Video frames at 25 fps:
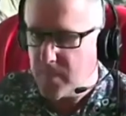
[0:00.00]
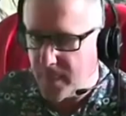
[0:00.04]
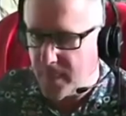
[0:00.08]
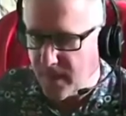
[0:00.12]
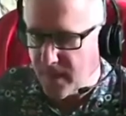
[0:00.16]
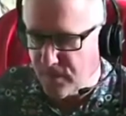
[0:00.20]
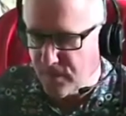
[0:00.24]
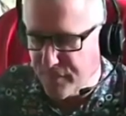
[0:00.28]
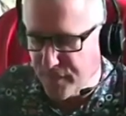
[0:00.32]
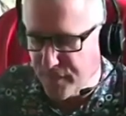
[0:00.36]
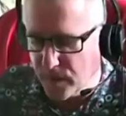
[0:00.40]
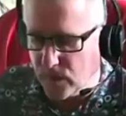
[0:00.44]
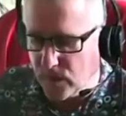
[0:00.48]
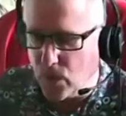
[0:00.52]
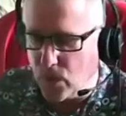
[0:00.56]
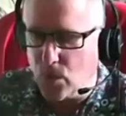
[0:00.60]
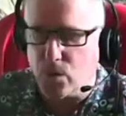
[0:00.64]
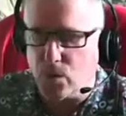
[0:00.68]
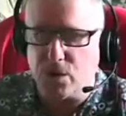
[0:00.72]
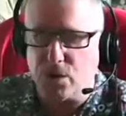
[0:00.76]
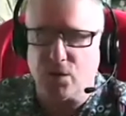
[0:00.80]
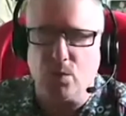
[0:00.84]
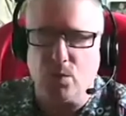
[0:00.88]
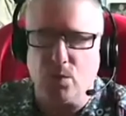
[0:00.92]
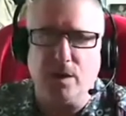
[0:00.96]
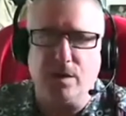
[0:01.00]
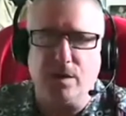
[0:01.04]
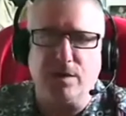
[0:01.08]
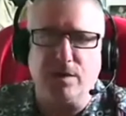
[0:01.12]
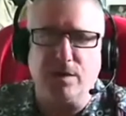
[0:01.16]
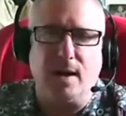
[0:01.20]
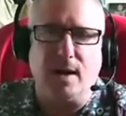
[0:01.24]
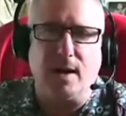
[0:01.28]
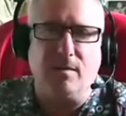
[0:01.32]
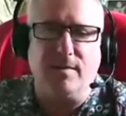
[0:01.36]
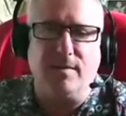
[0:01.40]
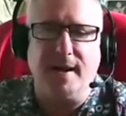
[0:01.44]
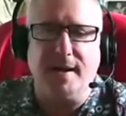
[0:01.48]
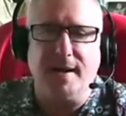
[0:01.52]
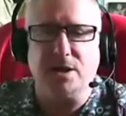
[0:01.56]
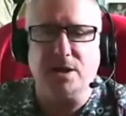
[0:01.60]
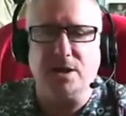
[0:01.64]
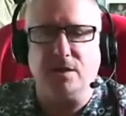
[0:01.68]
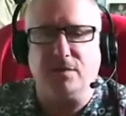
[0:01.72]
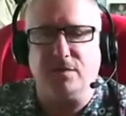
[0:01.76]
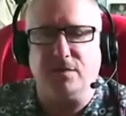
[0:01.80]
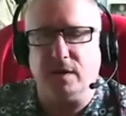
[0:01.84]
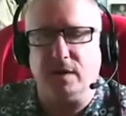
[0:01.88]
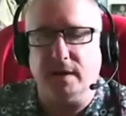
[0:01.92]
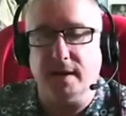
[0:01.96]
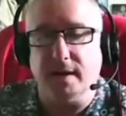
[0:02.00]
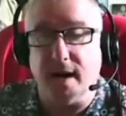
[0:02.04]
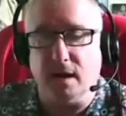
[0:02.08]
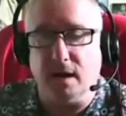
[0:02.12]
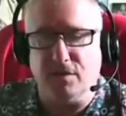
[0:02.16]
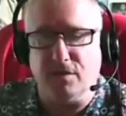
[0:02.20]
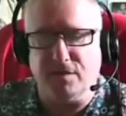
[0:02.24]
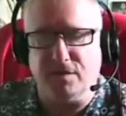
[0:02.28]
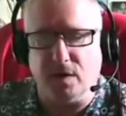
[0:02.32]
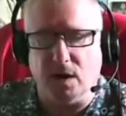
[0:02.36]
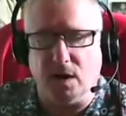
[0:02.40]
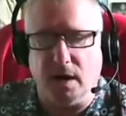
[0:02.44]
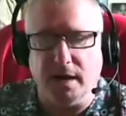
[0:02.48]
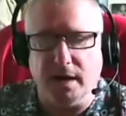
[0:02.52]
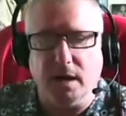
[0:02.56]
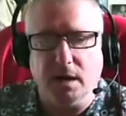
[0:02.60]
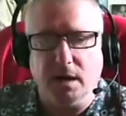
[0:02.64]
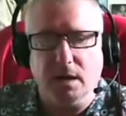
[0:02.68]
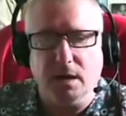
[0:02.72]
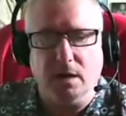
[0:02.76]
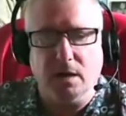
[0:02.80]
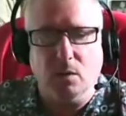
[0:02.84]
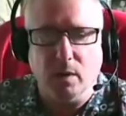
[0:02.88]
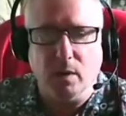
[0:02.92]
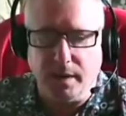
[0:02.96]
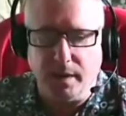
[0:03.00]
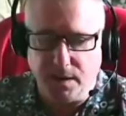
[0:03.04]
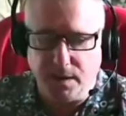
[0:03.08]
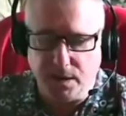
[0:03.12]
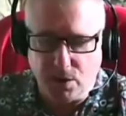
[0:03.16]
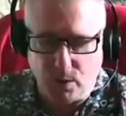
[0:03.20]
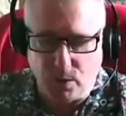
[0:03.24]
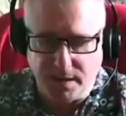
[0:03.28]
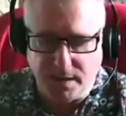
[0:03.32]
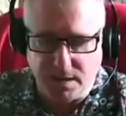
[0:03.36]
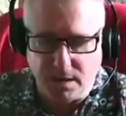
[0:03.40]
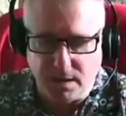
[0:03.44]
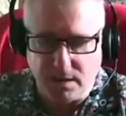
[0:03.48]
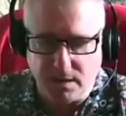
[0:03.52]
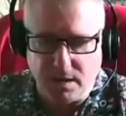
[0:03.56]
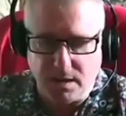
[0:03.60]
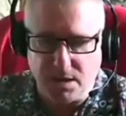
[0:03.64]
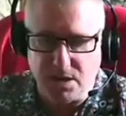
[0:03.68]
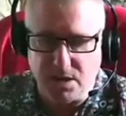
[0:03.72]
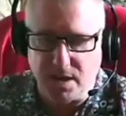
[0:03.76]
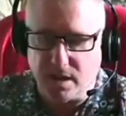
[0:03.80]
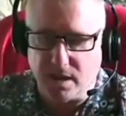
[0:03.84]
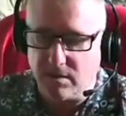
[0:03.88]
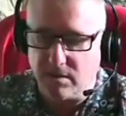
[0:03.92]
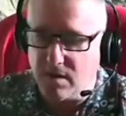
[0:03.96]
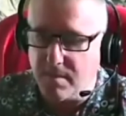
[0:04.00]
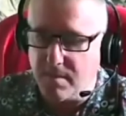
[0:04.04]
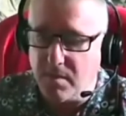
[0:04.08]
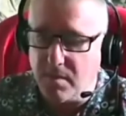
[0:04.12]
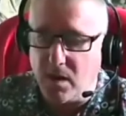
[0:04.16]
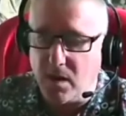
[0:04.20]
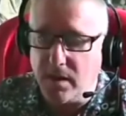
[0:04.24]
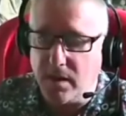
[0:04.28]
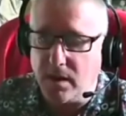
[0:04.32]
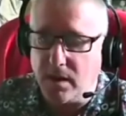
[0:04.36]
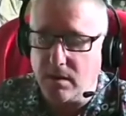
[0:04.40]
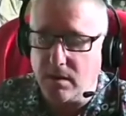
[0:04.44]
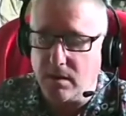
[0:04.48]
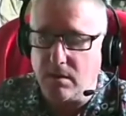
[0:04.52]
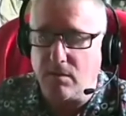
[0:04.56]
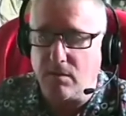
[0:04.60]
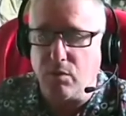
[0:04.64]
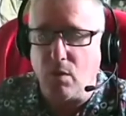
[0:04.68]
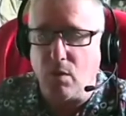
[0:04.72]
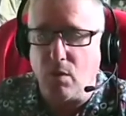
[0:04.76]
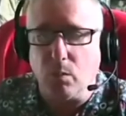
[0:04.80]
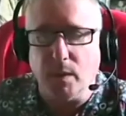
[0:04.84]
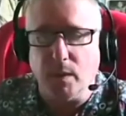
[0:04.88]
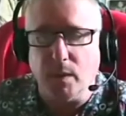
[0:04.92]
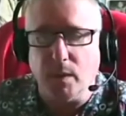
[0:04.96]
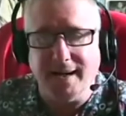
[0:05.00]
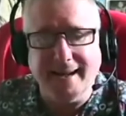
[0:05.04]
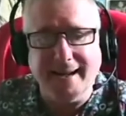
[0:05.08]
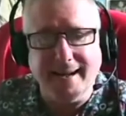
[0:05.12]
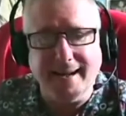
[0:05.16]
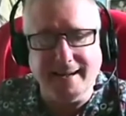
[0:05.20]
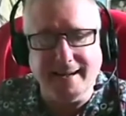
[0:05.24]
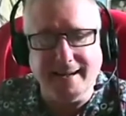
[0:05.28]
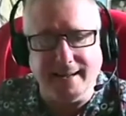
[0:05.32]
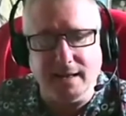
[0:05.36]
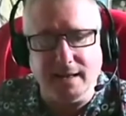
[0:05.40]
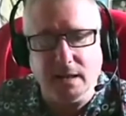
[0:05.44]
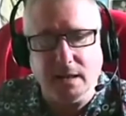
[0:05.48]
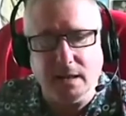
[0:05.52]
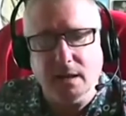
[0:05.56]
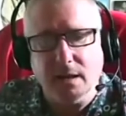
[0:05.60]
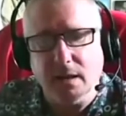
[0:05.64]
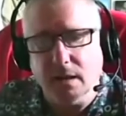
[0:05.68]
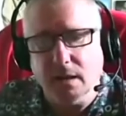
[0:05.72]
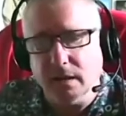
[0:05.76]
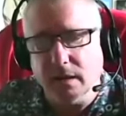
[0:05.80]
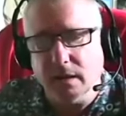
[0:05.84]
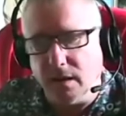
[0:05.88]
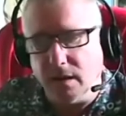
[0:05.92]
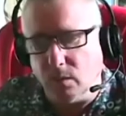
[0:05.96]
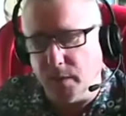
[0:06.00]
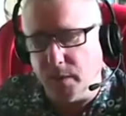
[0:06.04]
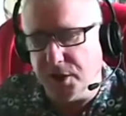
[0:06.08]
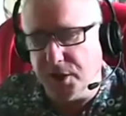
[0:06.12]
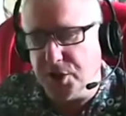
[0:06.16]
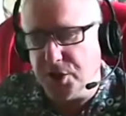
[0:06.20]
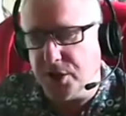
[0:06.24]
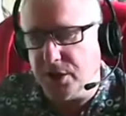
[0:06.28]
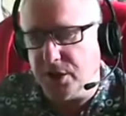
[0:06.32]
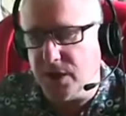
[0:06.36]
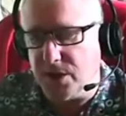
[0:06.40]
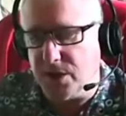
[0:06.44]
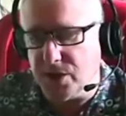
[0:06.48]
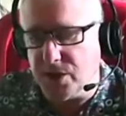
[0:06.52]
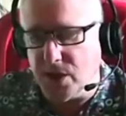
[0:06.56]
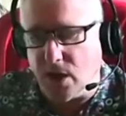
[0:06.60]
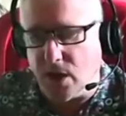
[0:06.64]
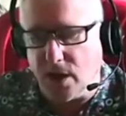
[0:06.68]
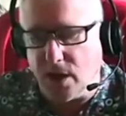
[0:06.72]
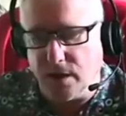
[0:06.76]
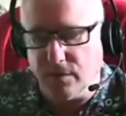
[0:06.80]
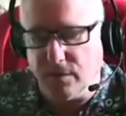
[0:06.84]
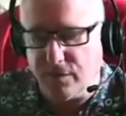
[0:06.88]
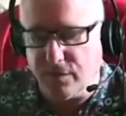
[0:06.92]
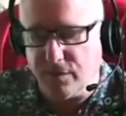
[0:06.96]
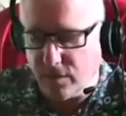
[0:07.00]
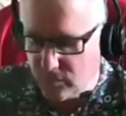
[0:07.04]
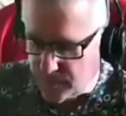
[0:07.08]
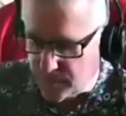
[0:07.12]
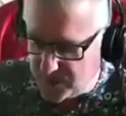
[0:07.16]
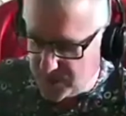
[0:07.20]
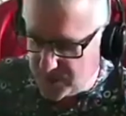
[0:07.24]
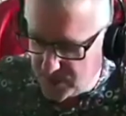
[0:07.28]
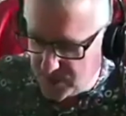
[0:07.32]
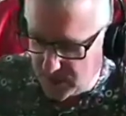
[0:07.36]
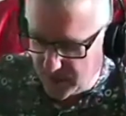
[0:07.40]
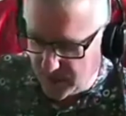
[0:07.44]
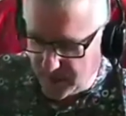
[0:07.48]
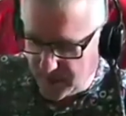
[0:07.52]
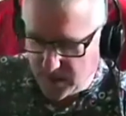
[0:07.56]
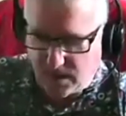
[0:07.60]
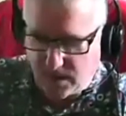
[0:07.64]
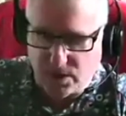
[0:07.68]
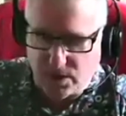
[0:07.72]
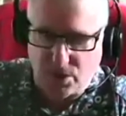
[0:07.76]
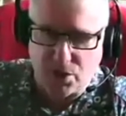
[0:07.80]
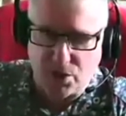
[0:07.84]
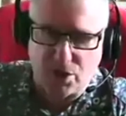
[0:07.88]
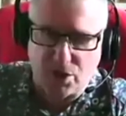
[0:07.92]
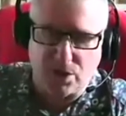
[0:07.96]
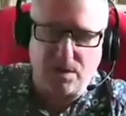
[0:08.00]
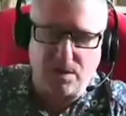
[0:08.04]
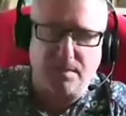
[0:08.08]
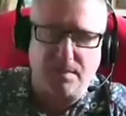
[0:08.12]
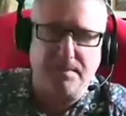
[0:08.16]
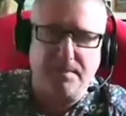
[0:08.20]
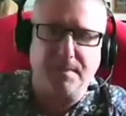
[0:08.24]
Phil Hawksworth, now of Netlify, when he tweeted this, said, a reminder, if one were needed, that we should design for resilience.